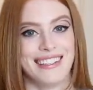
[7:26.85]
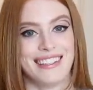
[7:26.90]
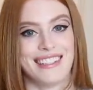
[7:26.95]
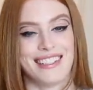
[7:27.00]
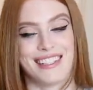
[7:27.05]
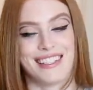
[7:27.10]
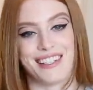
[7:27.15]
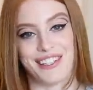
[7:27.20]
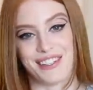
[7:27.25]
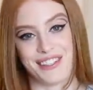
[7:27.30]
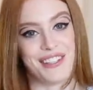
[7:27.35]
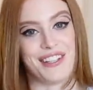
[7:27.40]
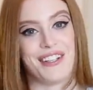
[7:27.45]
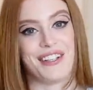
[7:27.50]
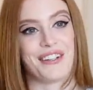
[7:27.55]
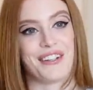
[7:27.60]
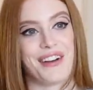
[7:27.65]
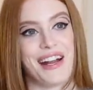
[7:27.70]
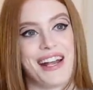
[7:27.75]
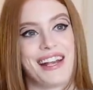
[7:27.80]
it just doesn't
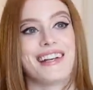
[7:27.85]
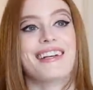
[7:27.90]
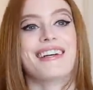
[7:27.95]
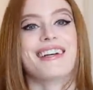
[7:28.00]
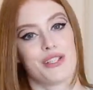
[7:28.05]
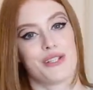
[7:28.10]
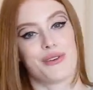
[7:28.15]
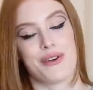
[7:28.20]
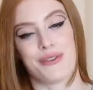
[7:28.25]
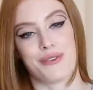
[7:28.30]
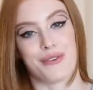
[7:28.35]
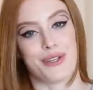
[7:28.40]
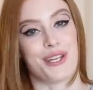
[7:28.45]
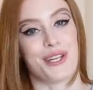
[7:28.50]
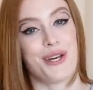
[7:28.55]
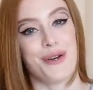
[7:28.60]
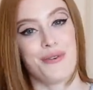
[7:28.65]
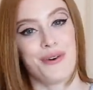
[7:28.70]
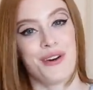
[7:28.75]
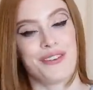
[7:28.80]
look great. So I thought,
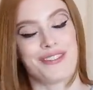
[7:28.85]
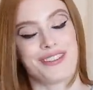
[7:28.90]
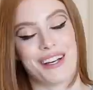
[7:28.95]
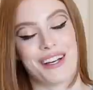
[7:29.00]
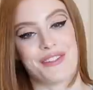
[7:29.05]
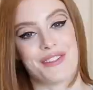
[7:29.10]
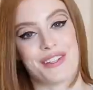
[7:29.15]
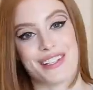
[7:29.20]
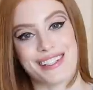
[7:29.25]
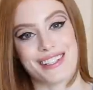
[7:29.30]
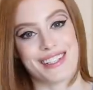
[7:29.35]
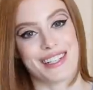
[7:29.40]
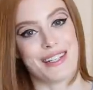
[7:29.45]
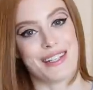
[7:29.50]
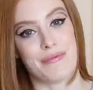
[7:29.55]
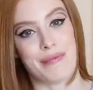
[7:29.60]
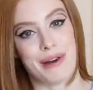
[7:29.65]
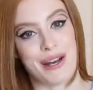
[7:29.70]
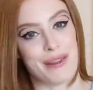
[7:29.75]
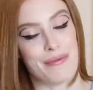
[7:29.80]
you know what, I'm just
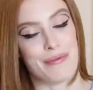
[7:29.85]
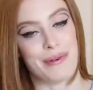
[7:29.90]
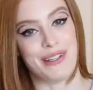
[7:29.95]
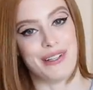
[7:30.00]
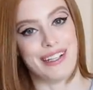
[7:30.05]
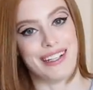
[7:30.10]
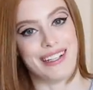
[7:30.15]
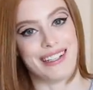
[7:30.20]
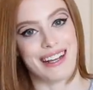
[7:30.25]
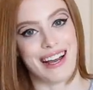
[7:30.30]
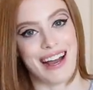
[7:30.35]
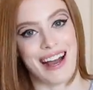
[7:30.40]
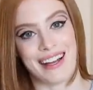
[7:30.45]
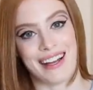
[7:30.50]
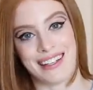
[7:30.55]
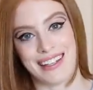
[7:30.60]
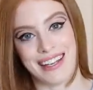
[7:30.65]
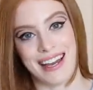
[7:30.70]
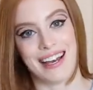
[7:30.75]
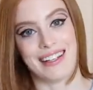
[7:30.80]
gonna bite the bullet
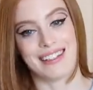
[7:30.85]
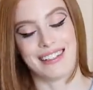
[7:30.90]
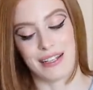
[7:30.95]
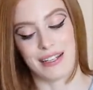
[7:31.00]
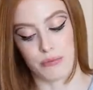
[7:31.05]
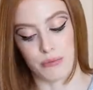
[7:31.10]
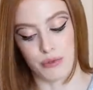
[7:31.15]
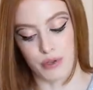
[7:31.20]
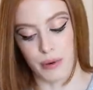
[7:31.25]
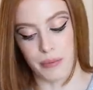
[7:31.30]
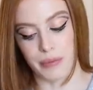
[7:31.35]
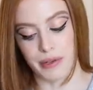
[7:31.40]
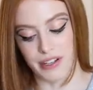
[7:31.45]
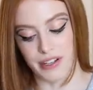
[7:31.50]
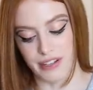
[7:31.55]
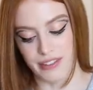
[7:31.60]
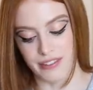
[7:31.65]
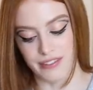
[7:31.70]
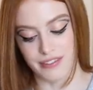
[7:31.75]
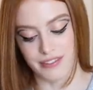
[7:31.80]
and get a
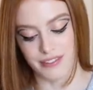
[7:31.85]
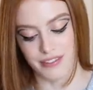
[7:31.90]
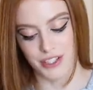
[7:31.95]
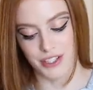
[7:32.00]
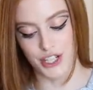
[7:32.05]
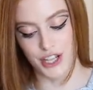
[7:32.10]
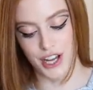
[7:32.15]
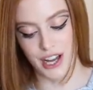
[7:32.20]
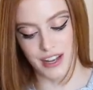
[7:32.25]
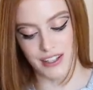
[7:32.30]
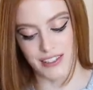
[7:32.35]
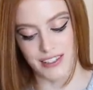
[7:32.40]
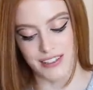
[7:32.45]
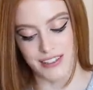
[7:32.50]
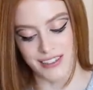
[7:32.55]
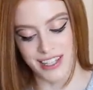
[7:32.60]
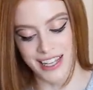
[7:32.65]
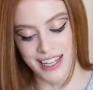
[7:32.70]
proper shirt.